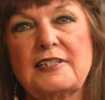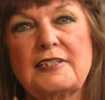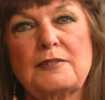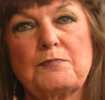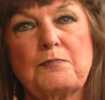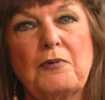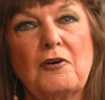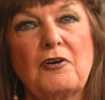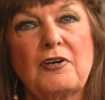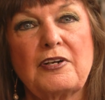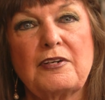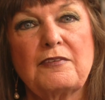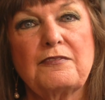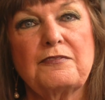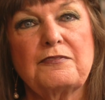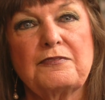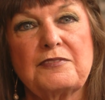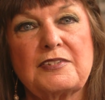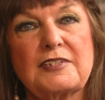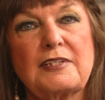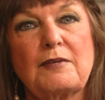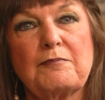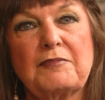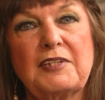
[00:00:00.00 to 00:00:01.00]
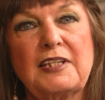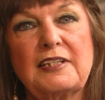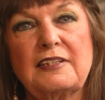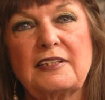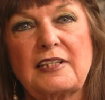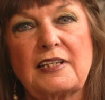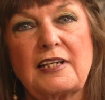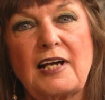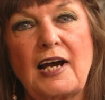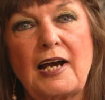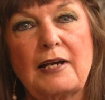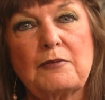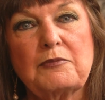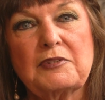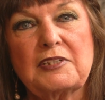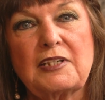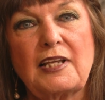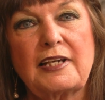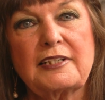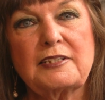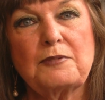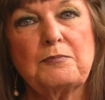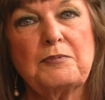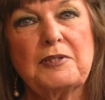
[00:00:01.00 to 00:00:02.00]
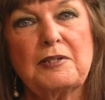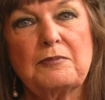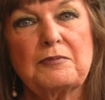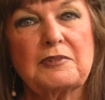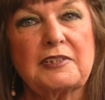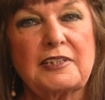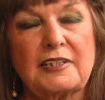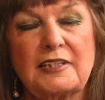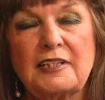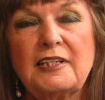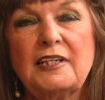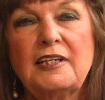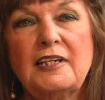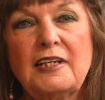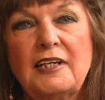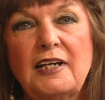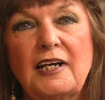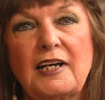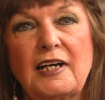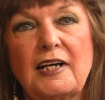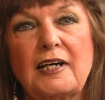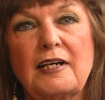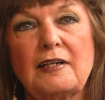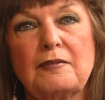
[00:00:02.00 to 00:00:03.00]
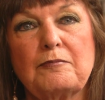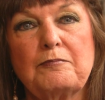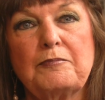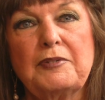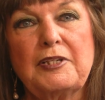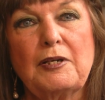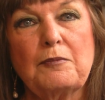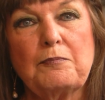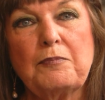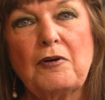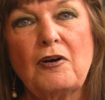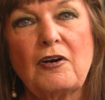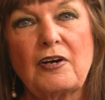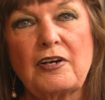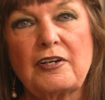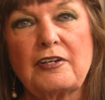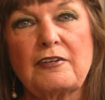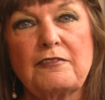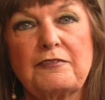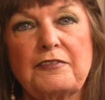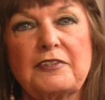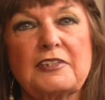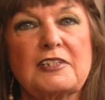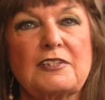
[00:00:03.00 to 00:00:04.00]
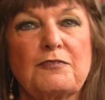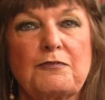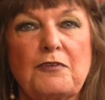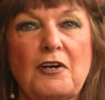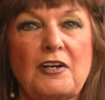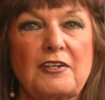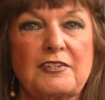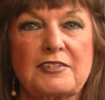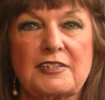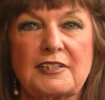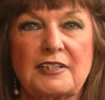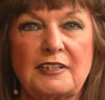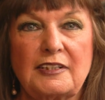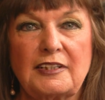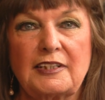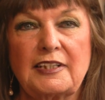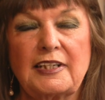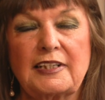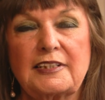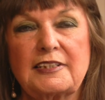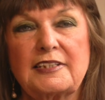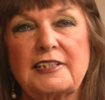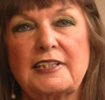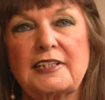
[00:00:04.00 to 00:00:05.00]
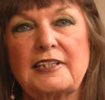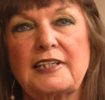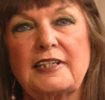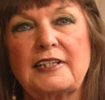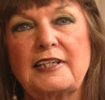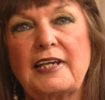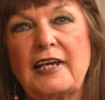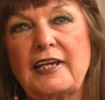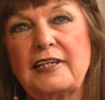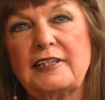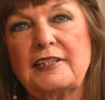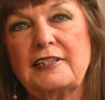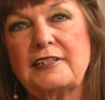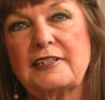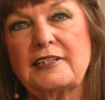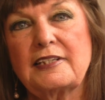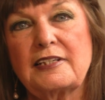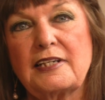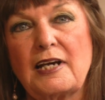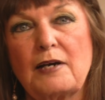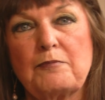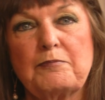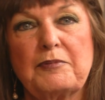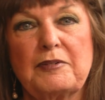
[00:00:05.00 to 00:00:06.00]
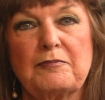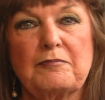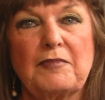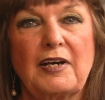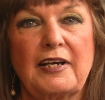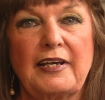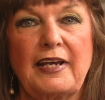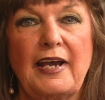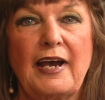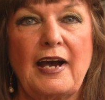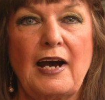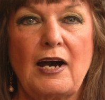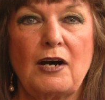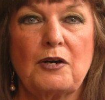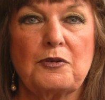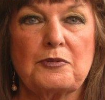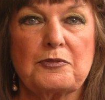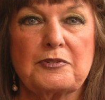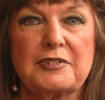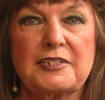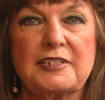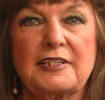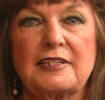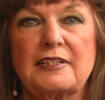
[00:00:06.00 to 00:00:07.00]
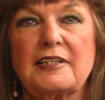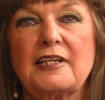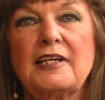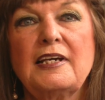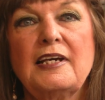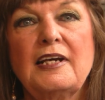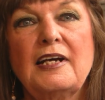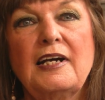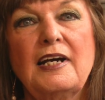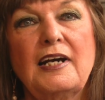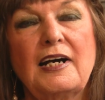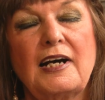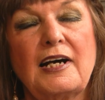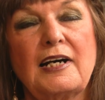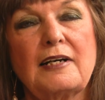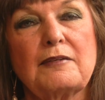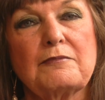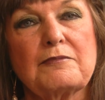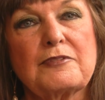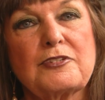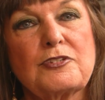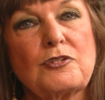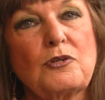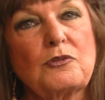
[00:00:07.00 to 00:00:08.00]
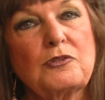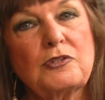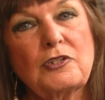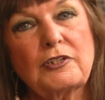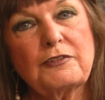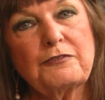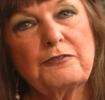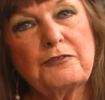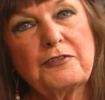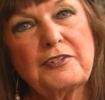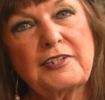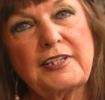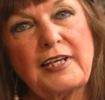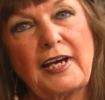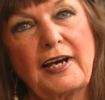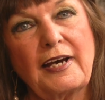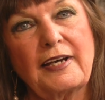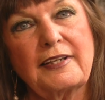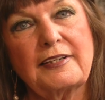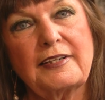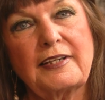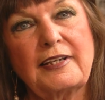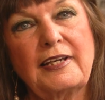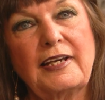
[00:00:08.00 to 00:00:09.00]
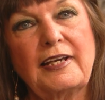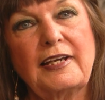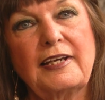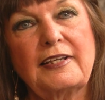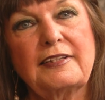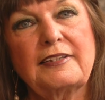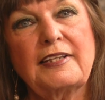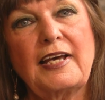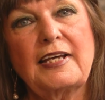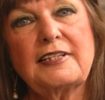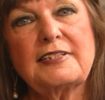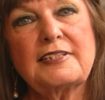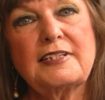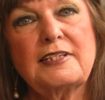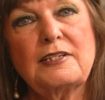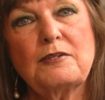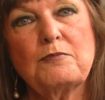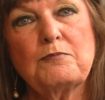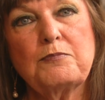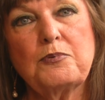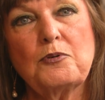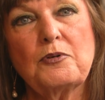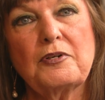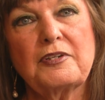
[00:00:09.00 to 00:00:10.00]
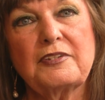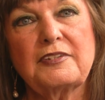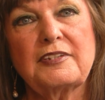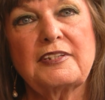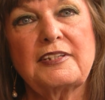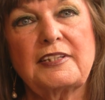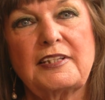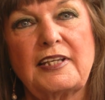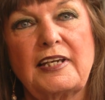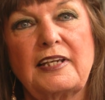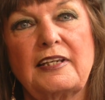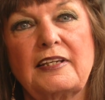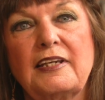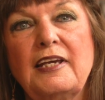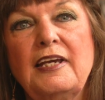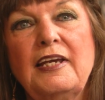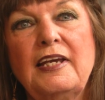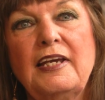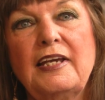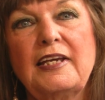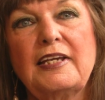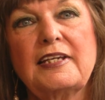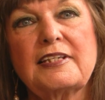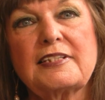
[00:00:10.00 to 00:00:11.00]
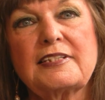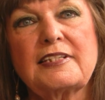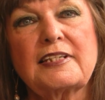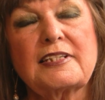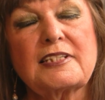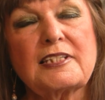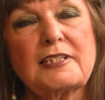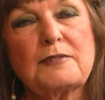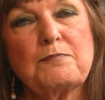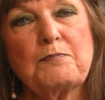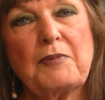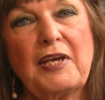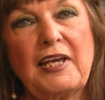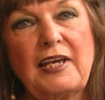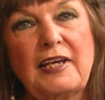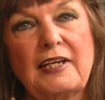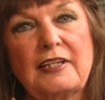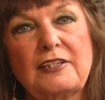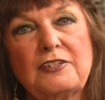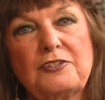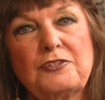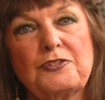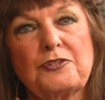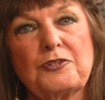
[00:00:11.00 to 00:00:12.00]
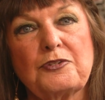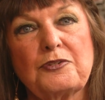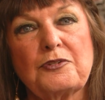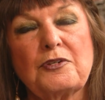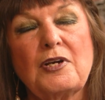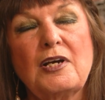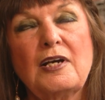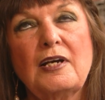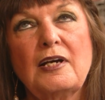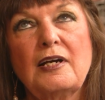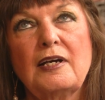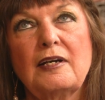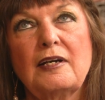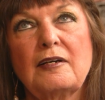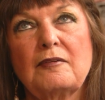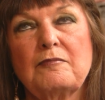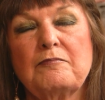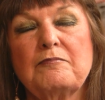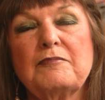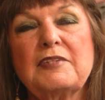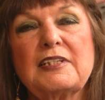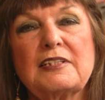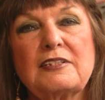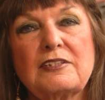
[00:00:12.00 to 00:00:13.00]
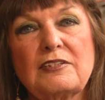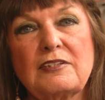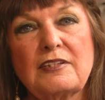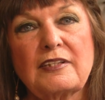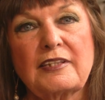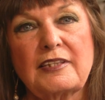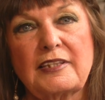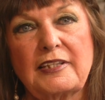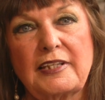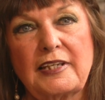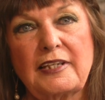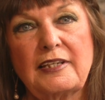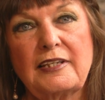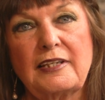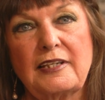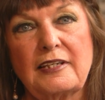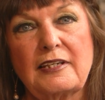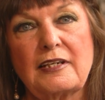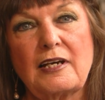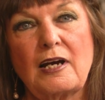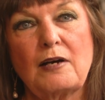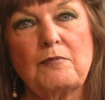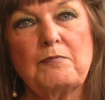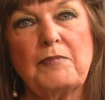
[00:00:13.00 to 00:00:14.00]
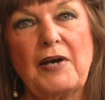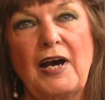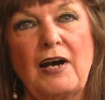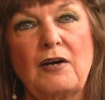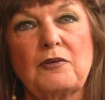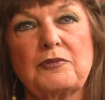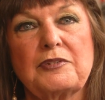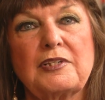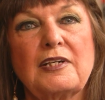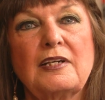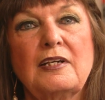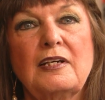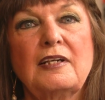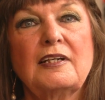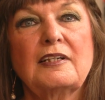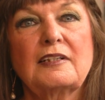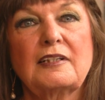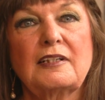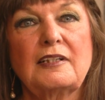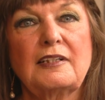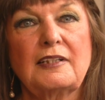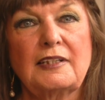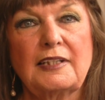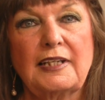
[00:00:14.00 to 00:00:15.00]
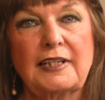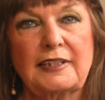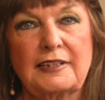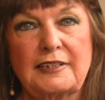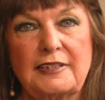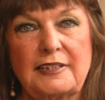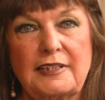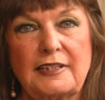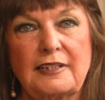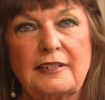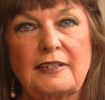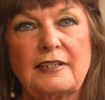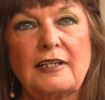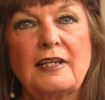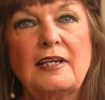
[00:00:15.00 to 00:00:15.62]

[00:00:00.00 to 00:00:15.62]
this part of something that I would like to be able to be a part of as far as collecting and hanging it up in my house? And so look for that. And that's an important thing, is expand your mental thinking about collecting.